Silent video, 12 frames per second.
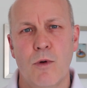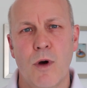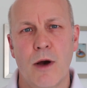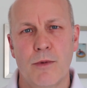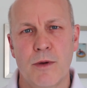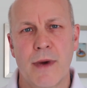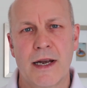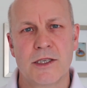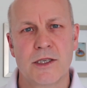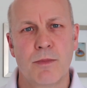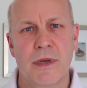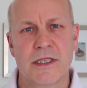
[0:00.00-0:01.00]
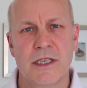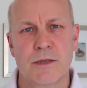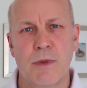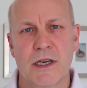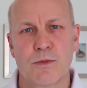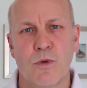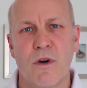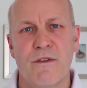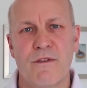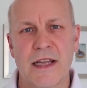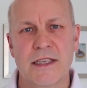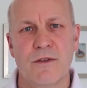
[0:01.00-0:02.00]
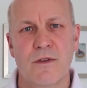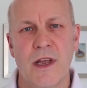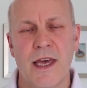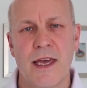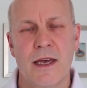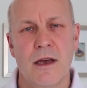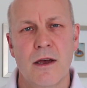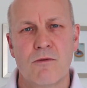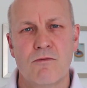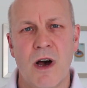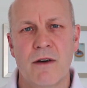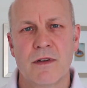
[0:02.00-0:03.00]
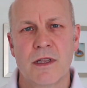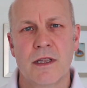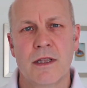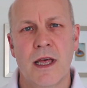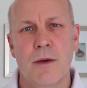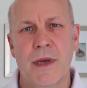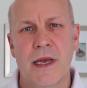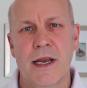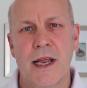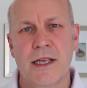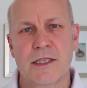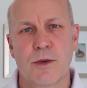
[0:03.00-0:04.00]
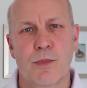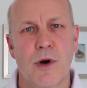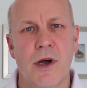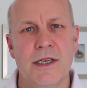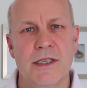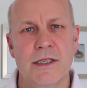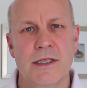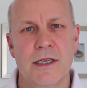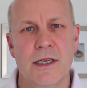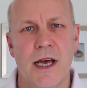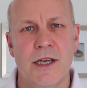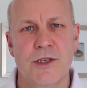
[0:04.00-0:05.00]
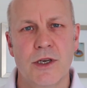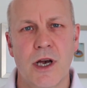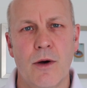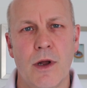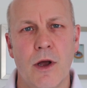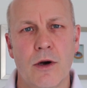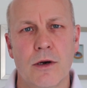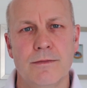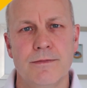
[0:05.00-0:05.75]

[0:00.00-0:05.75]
will help you manage the business much more effectively rather than there being any surprises as you go along.